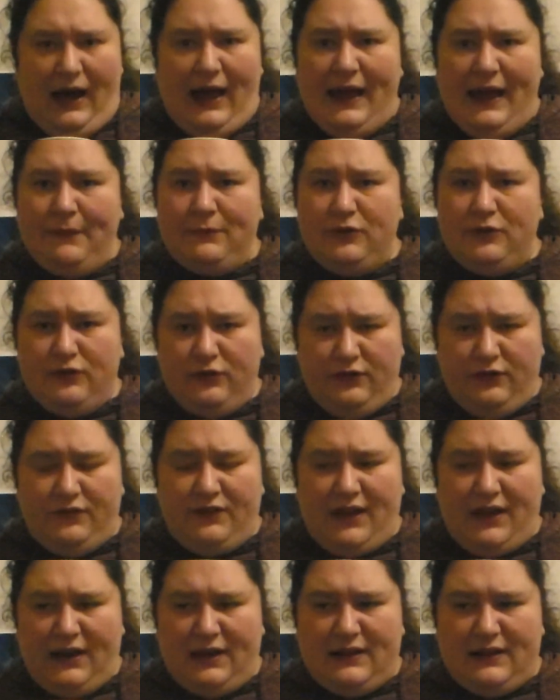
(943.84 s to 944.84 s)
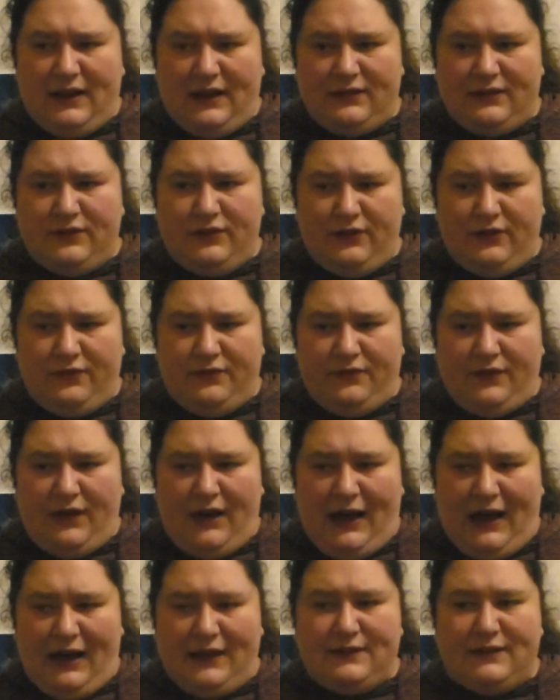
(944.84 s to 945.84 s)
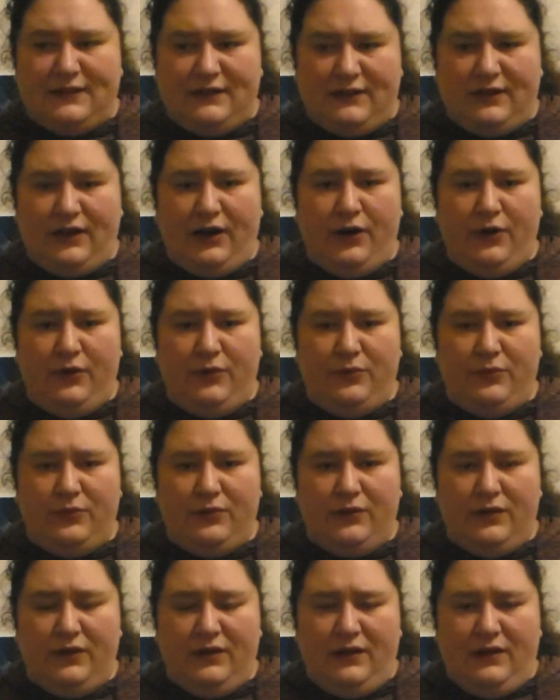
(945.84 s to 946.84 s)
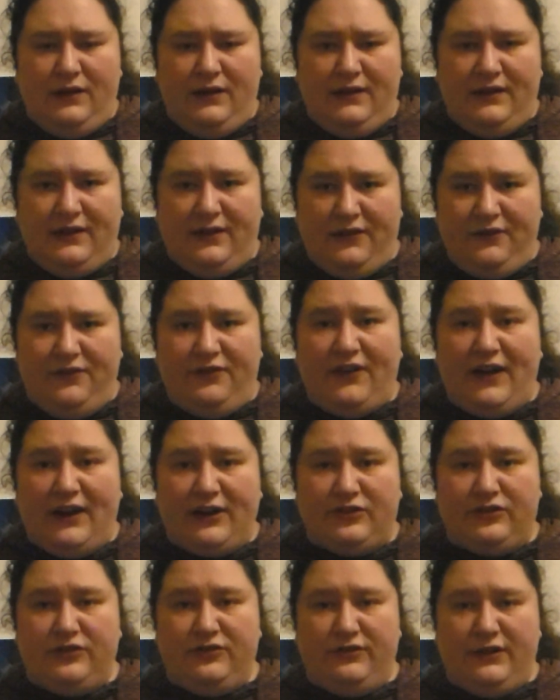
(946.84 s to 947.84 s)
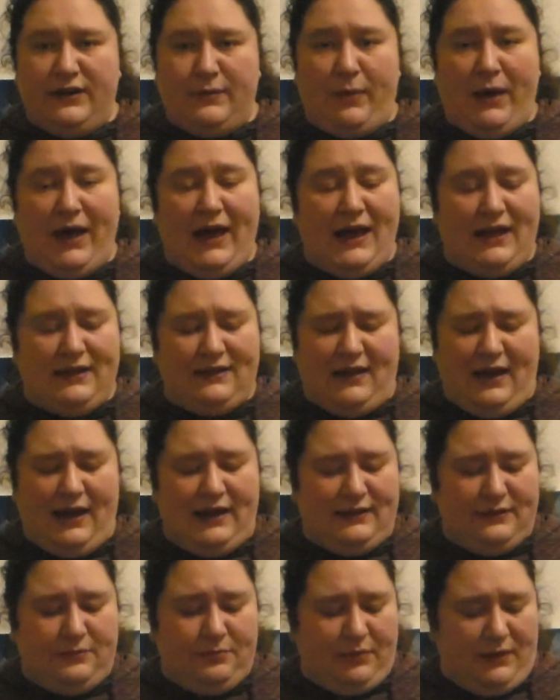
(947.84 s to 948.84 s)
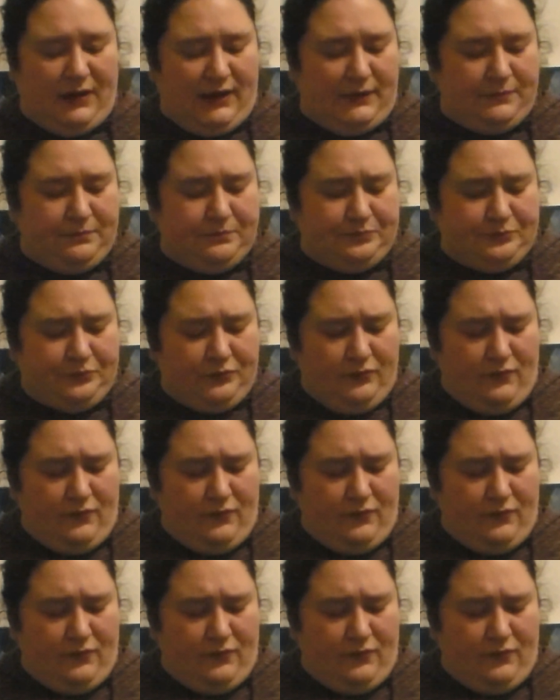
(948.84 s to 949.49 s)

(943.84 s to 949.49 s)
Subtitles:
I am sort of getting that sort of acetone confectionery pear taste, but